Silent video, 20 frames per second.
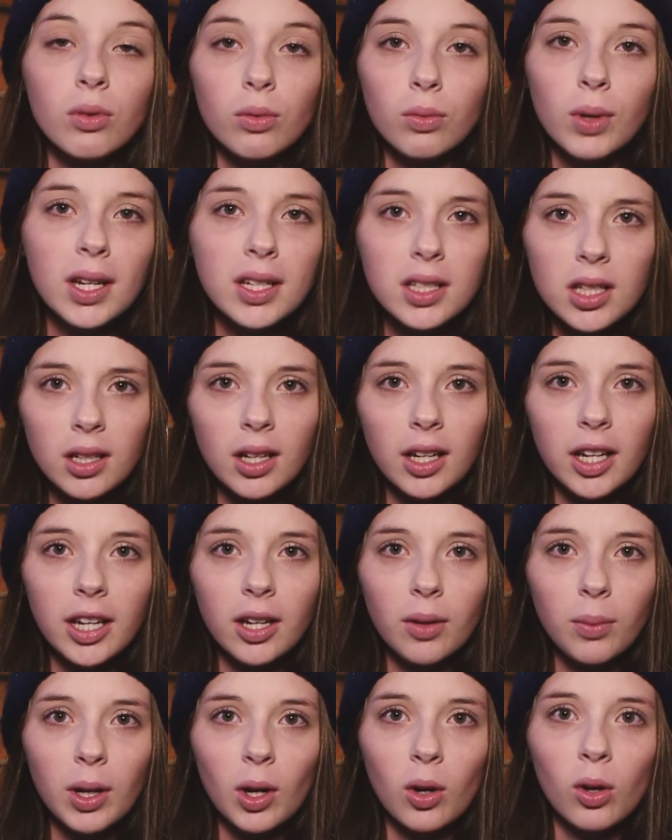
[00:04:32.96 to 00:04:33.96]

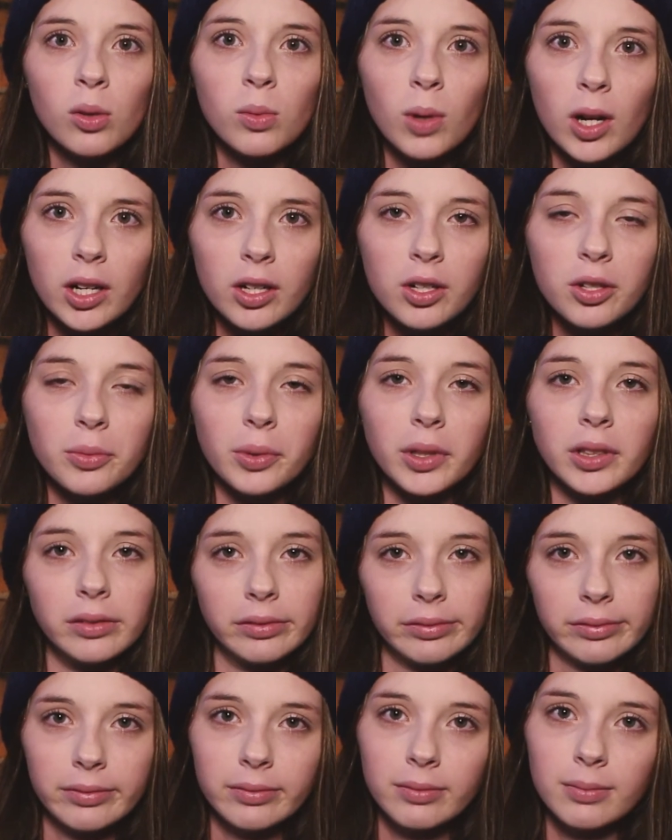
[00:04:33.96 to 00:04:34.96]
Recently we all watched,
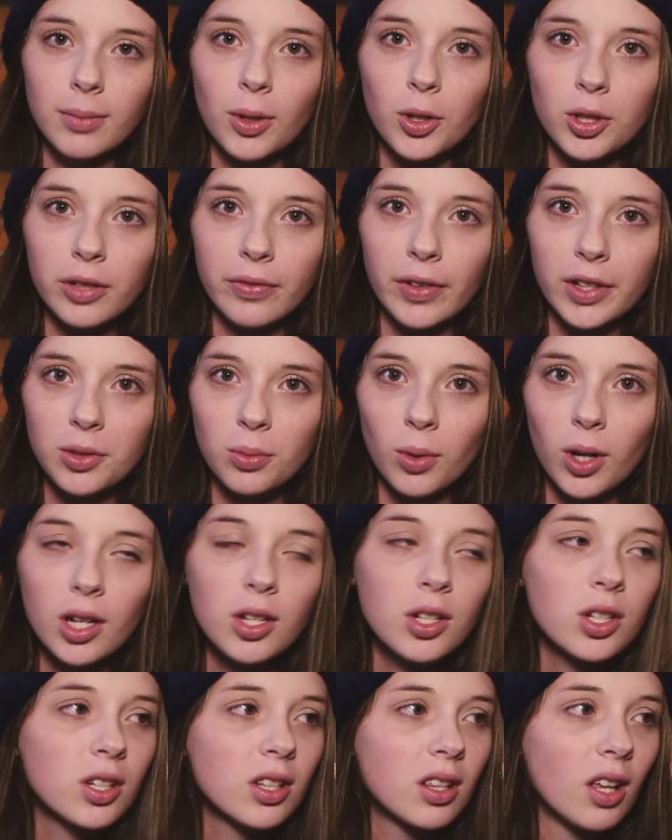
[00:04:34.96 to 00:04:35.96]
well most of us
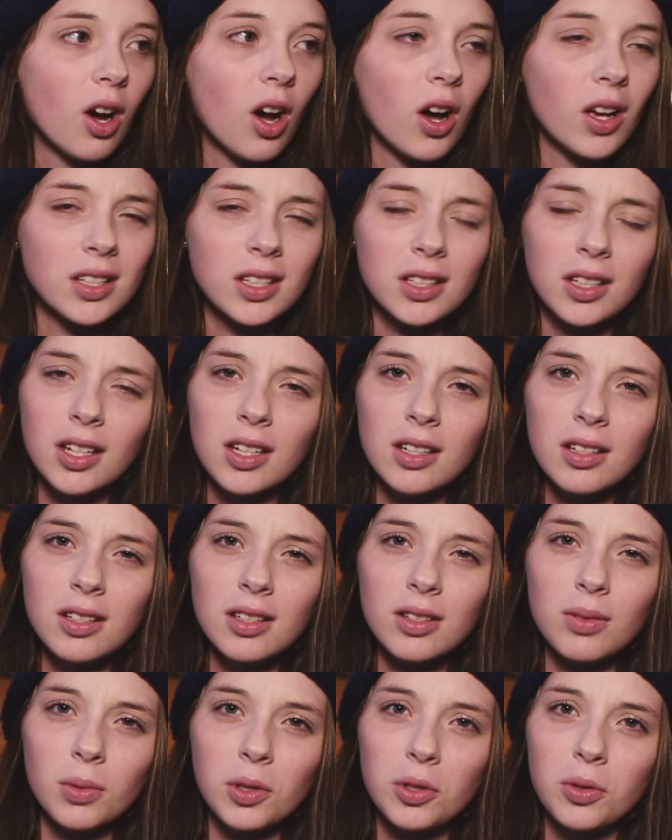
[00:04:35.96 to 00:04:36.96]
watched, the
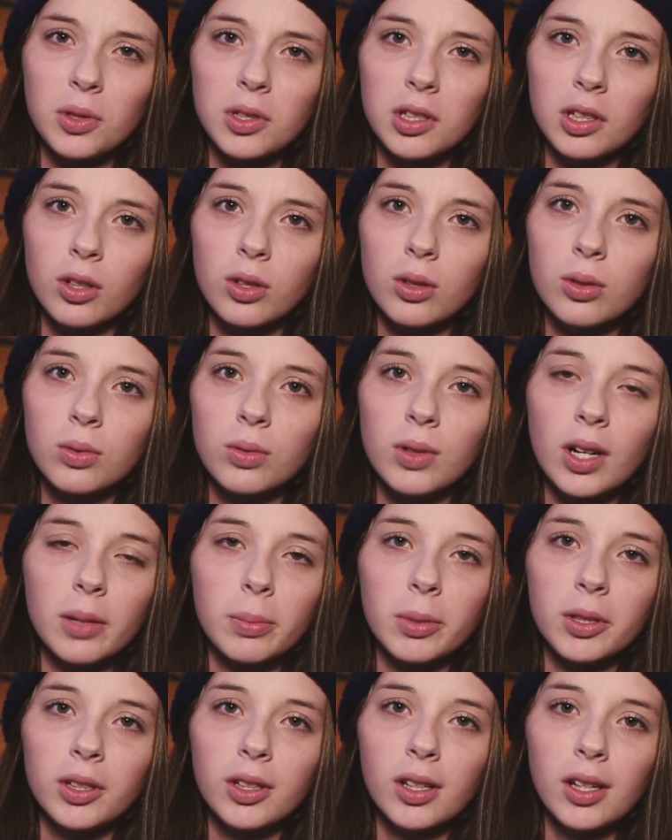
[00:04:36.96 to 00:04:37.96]
Oscars, which was
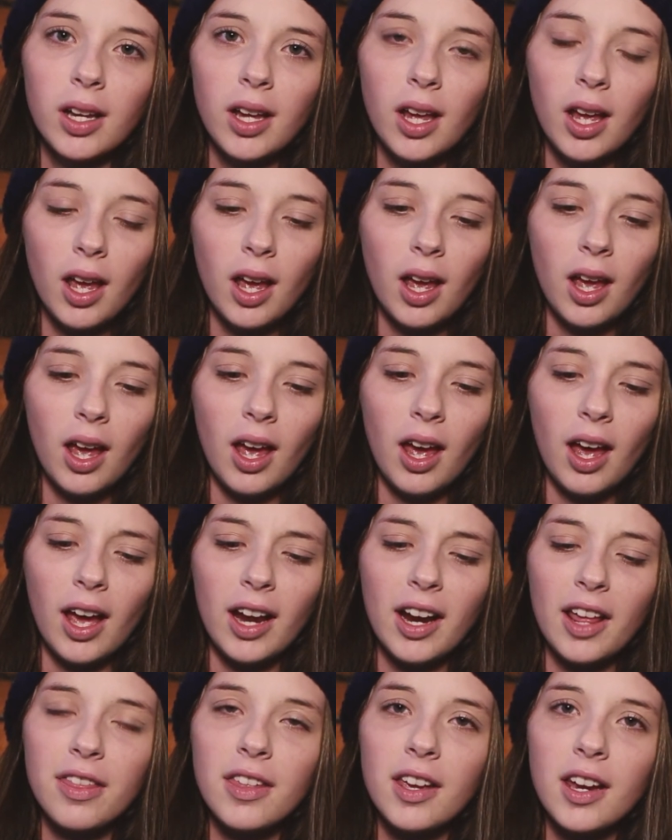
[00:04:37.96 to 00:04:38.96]
incredible,
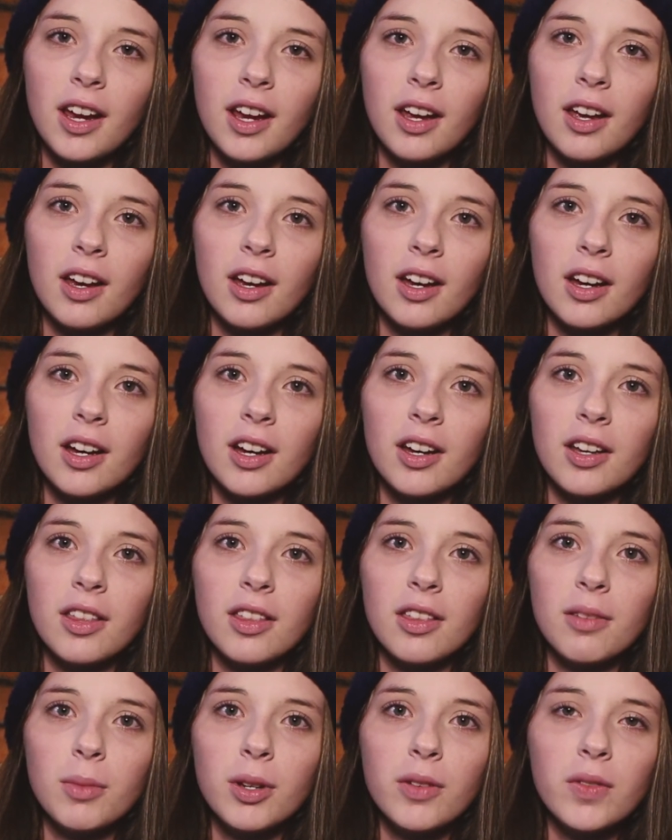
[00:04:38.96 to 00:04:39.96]
and I think
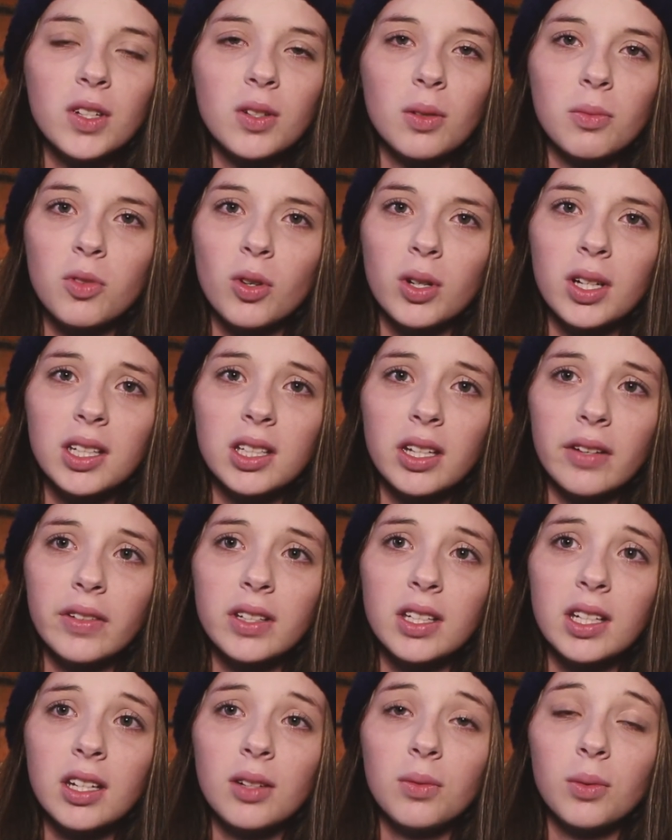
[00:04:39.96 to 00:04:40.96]
the movies from
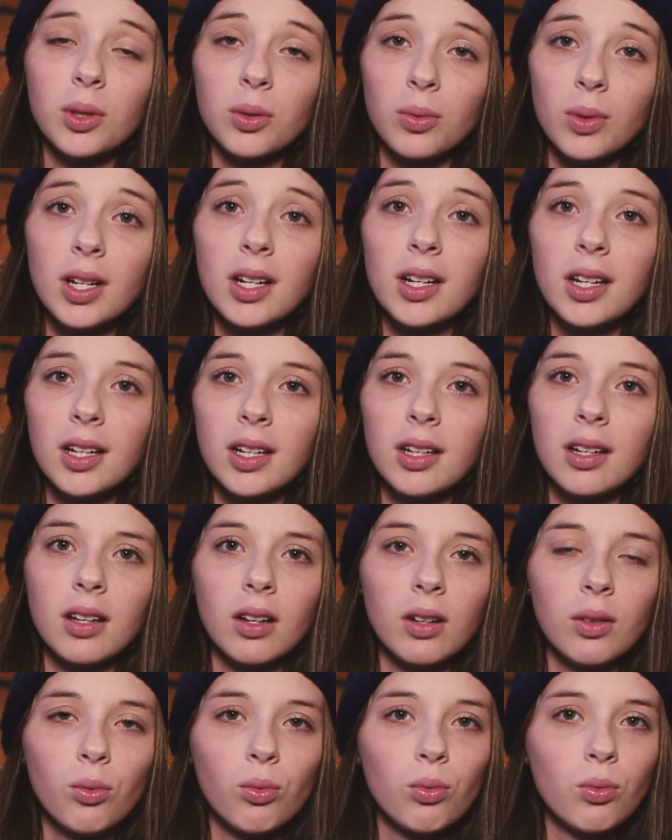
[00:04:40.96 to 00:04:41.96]
2017 were really
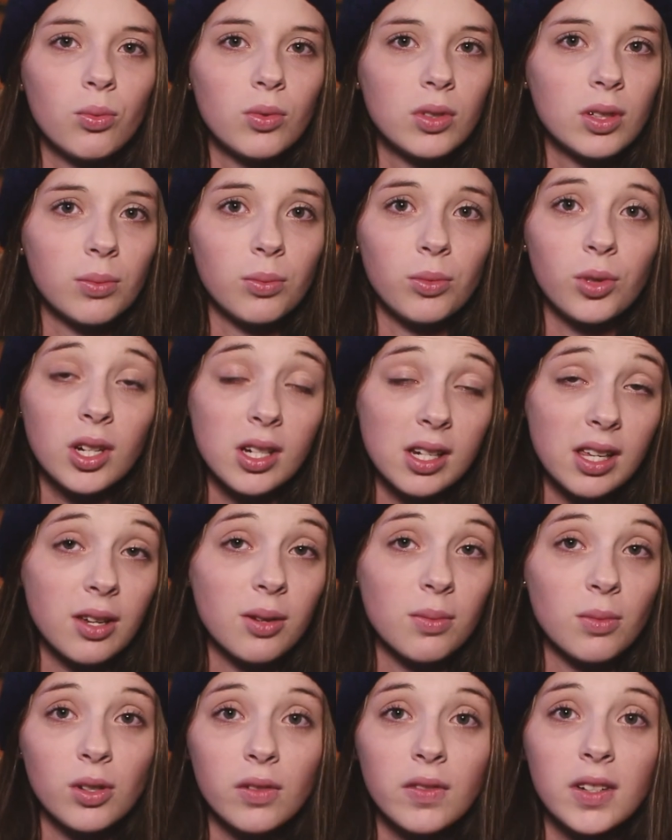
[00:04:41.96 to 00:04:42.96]
some really
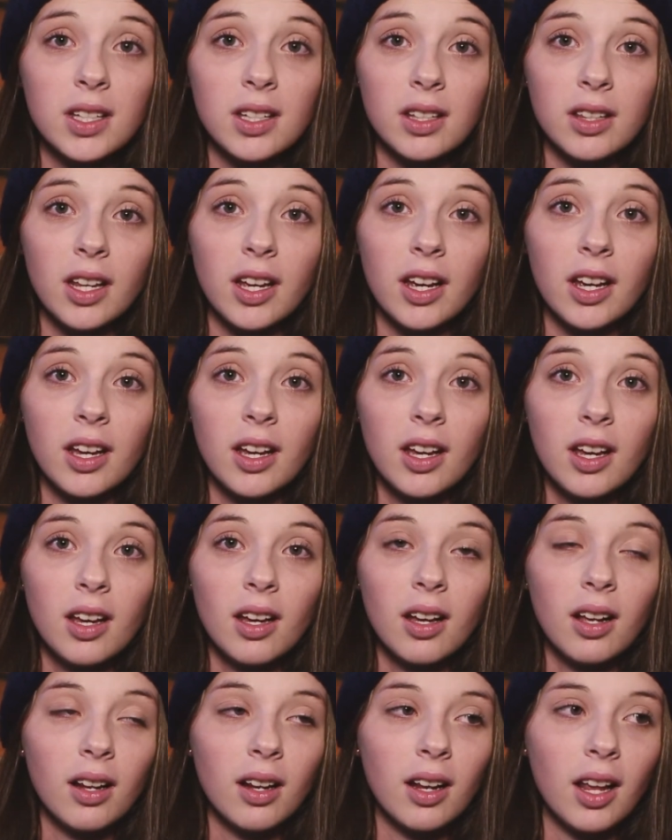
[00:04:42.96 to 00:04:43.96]
good movies in there,
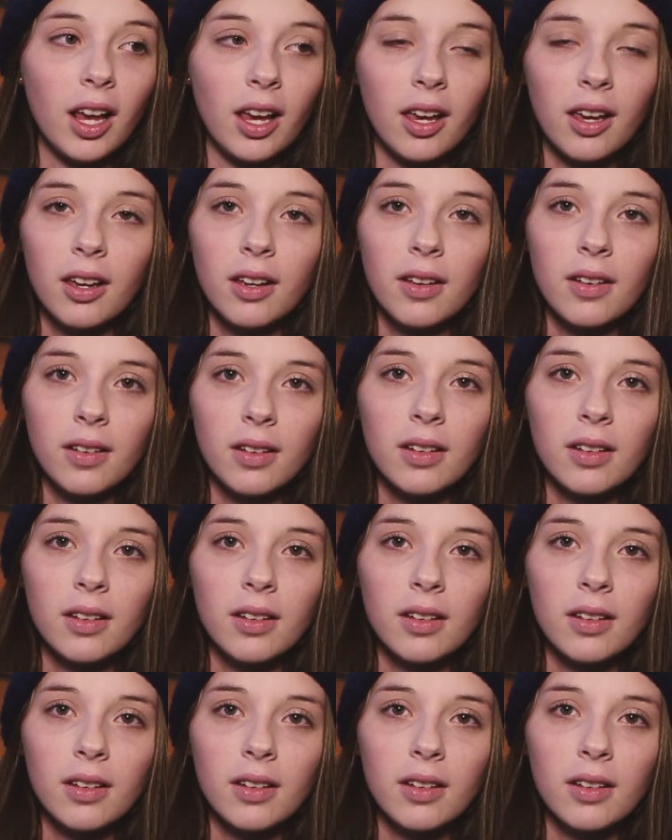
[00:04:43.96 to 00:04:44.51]
like